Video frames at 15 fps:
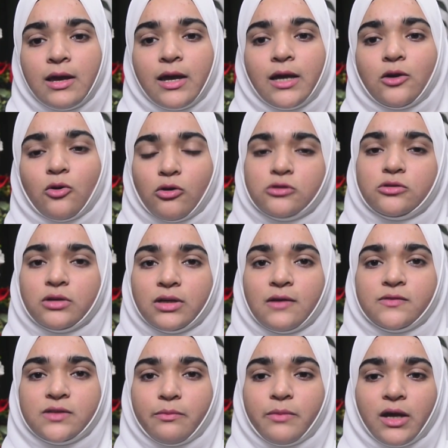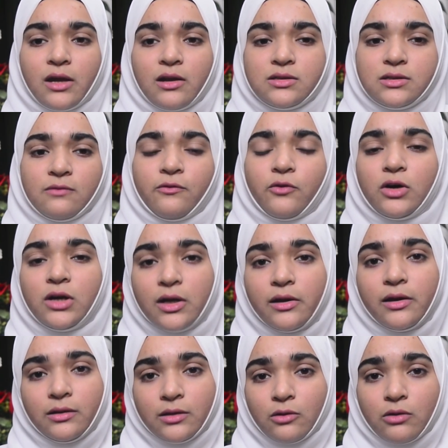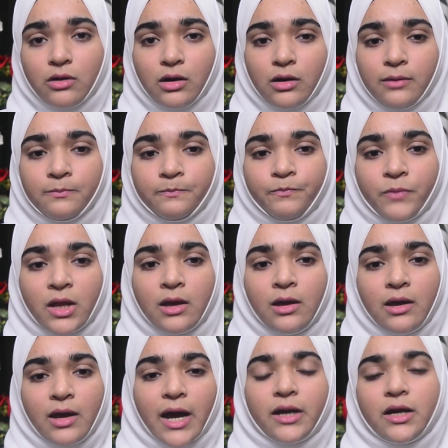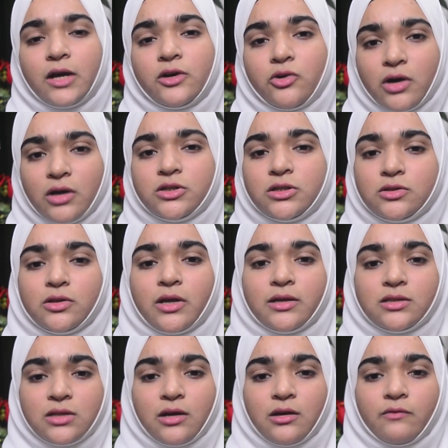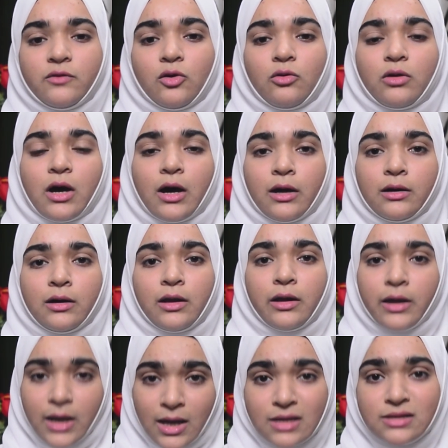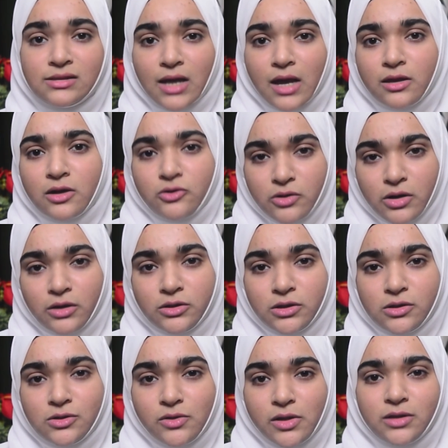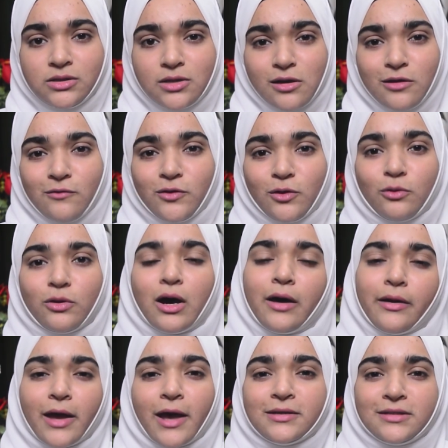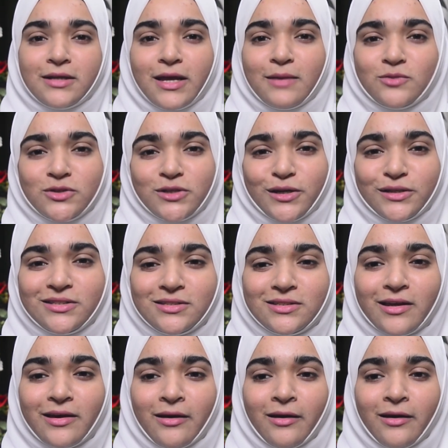It also gives a mechanism for learning the Qur'an. An introduction to the study of the Qur'an is an introduction to the study of the Qur'an, as the name suggests.